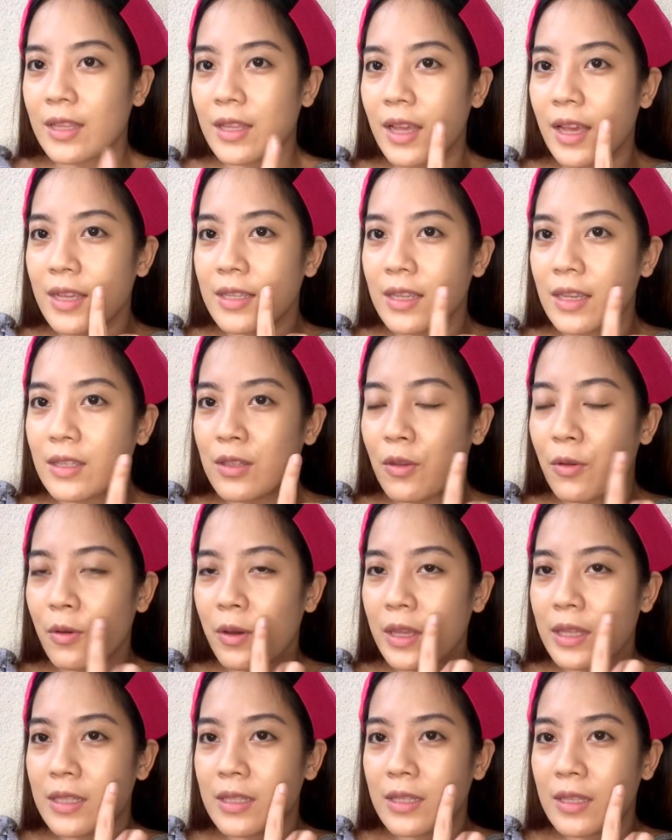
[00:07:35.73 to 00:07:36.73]
Guys, as you
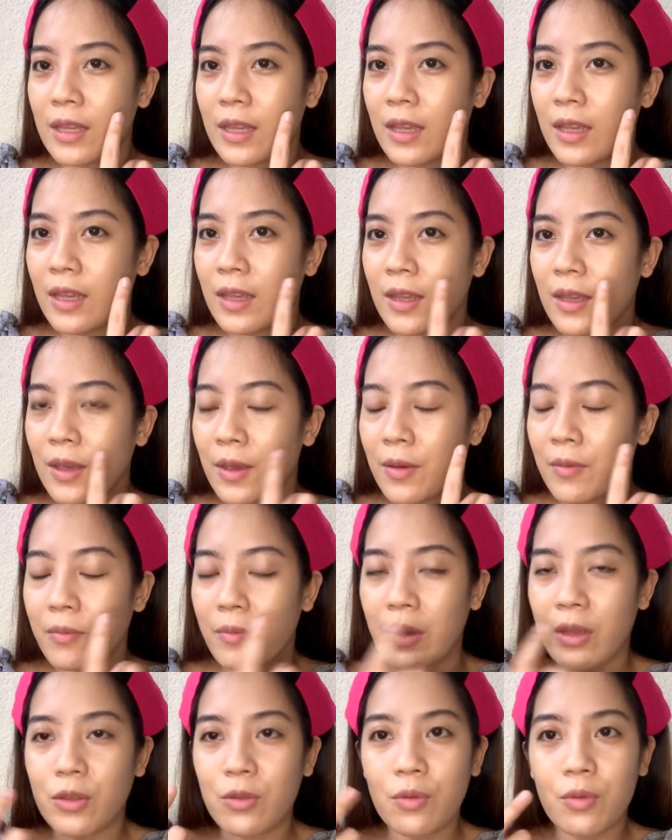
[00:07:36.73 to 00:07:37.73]
can see,
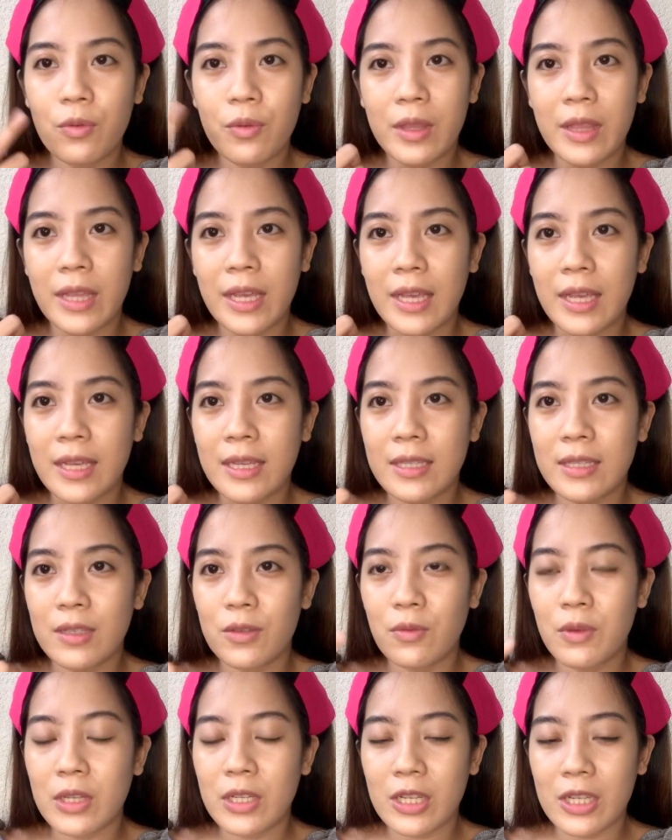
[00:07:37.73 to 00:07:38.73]
may dewiness,
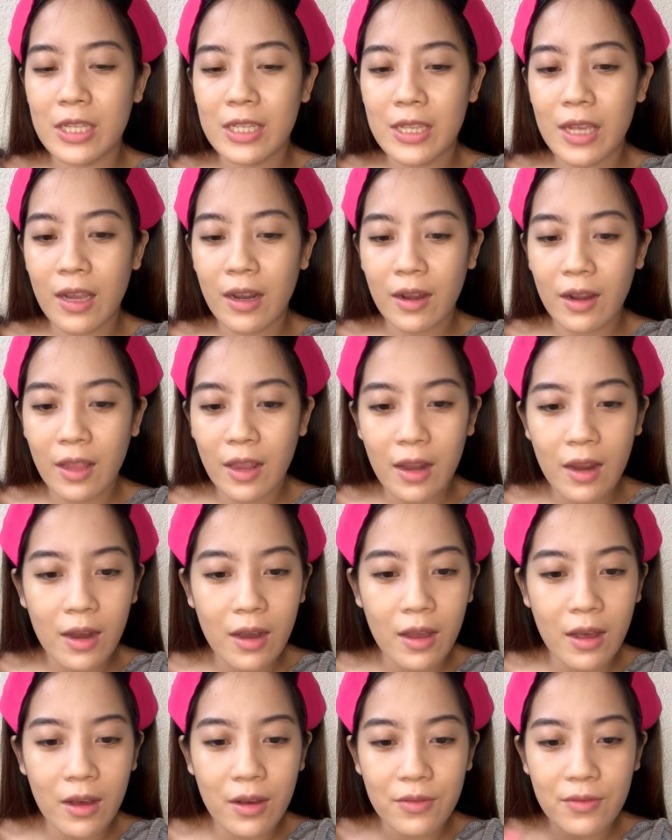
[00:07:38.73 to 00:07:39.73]
which is I
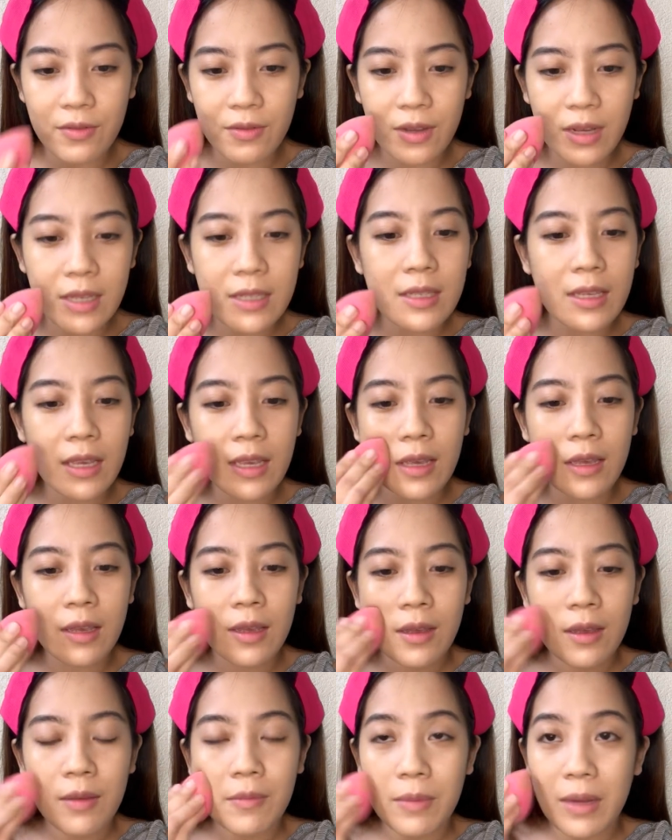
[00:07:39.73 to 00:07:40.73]
really love kasi
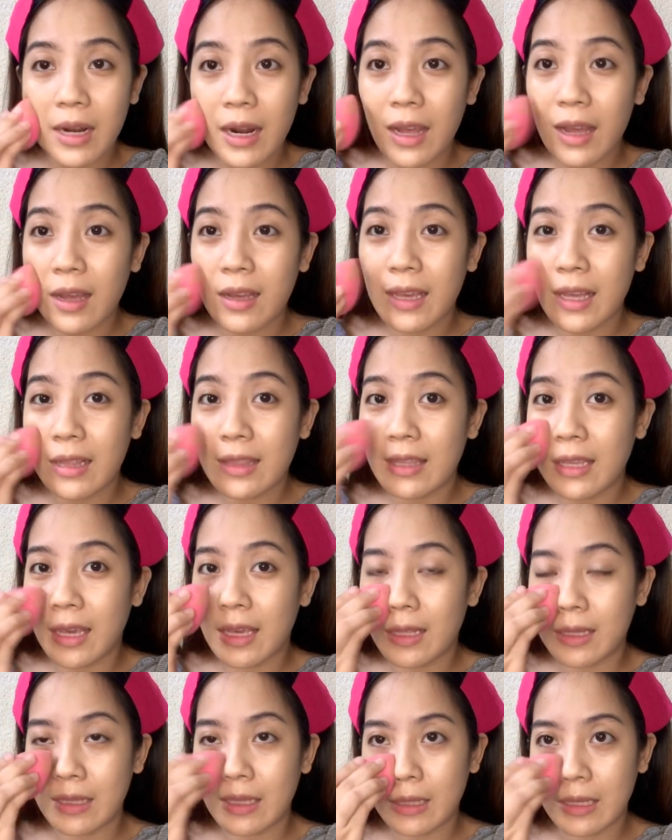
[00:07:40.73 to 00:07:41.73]
parang ang
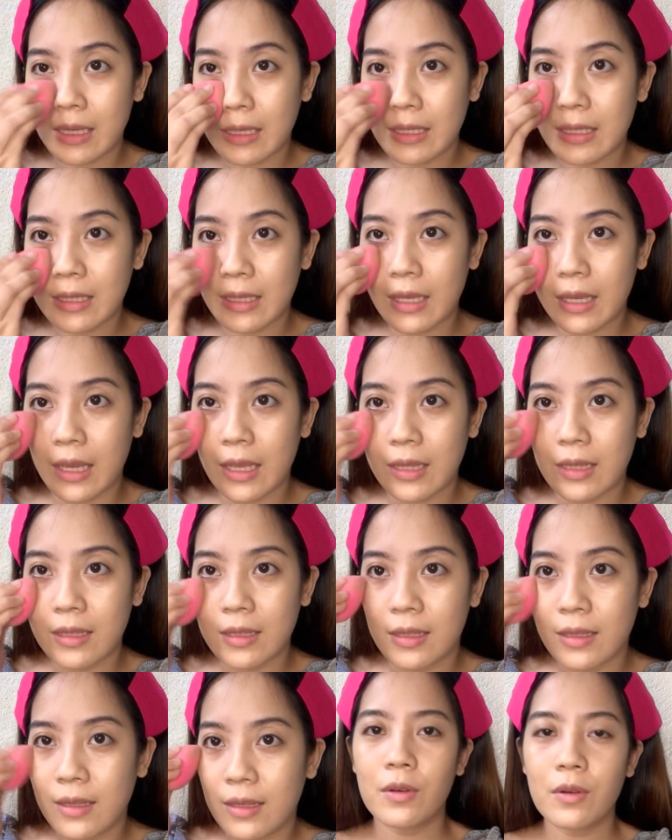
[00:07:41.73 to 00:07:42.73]
healthy-healthy ng
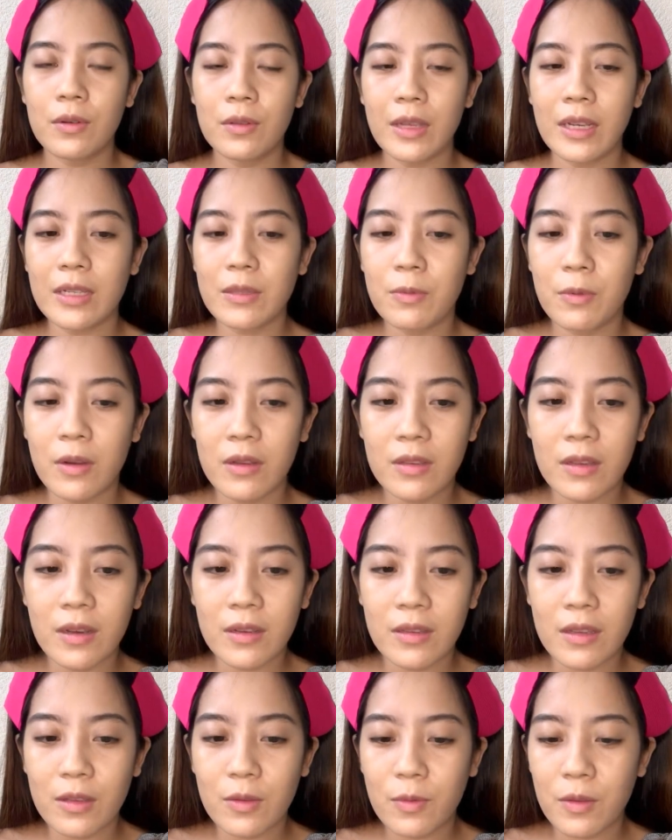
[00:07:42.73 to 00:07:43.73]
skin. The next
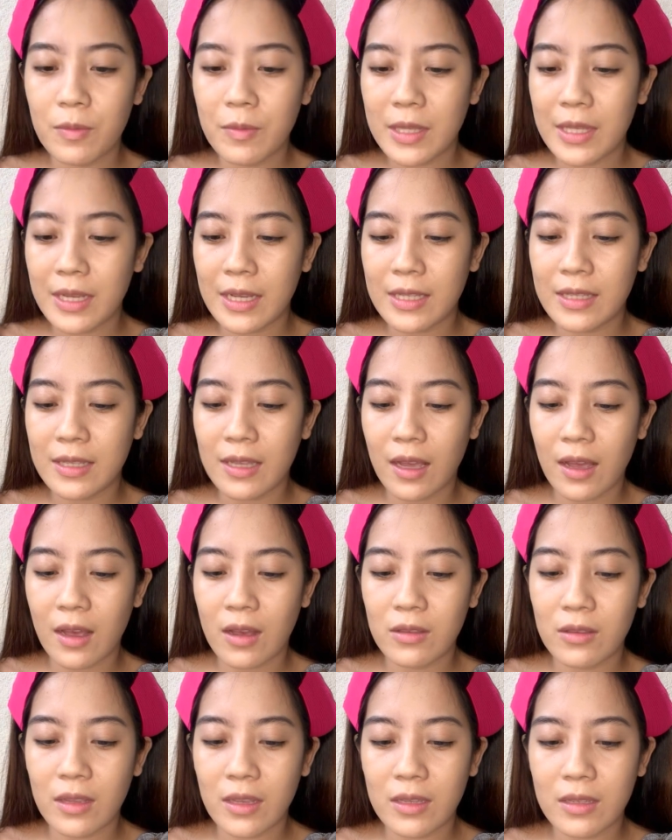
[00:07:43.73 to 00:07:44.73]
product that we'll be testing
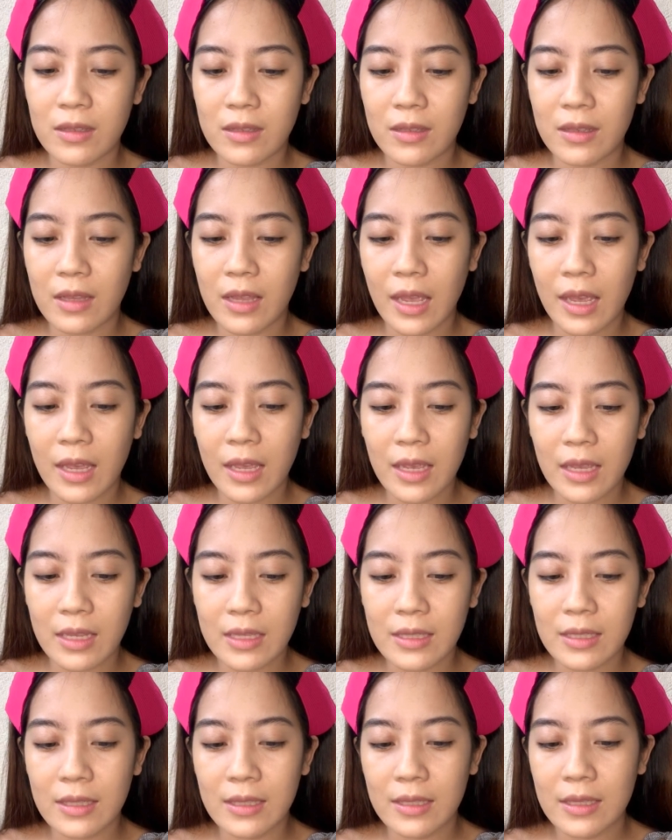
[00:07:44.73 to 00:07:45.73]
out is
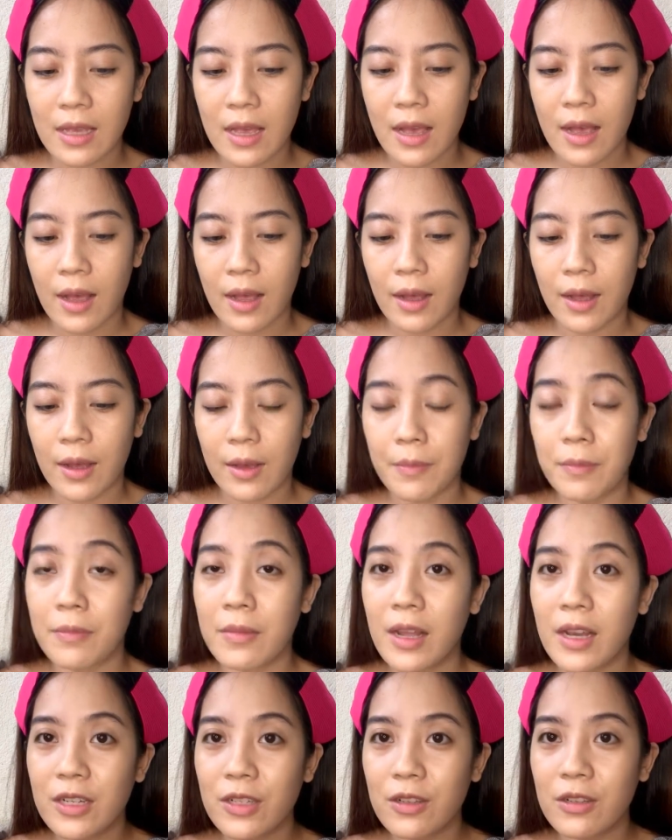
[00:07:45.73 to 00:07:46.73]
this
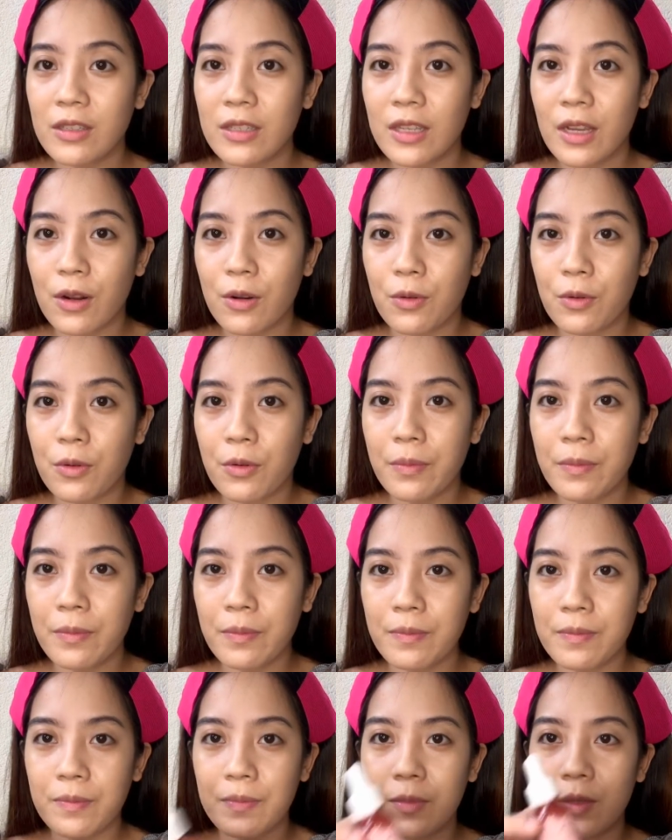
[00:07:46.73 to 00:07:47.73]
blush on serum.
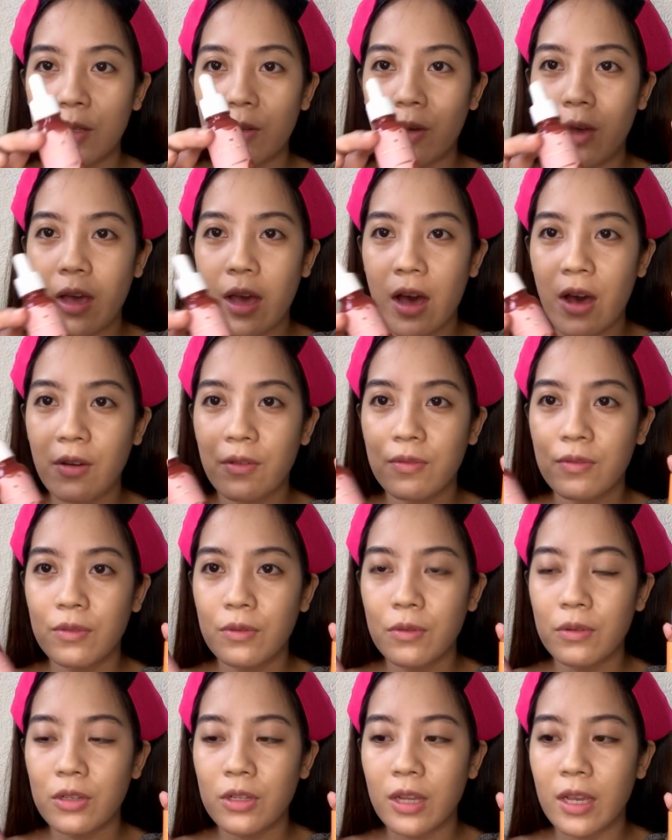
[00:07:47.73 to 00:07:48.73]
So I have
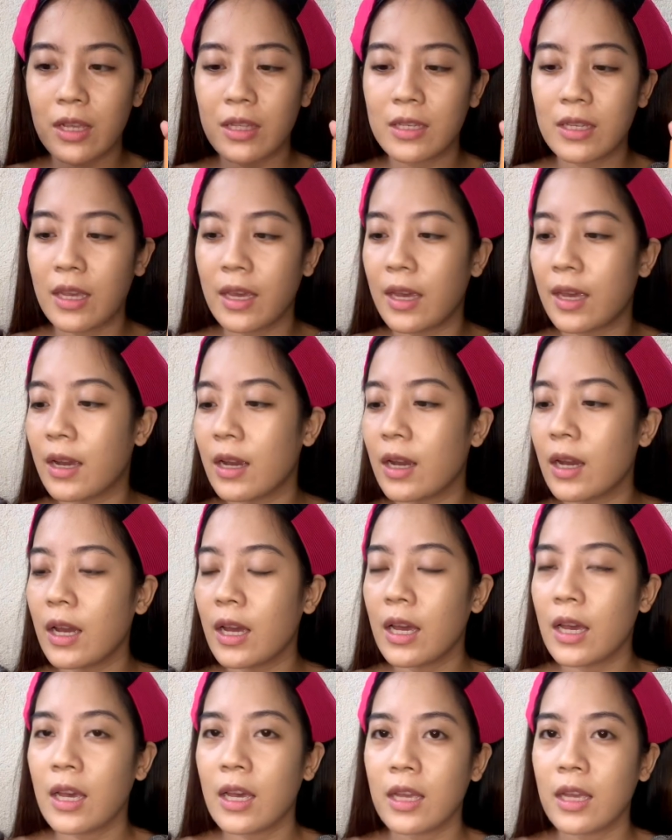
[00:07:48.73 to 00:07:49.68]
two shades here.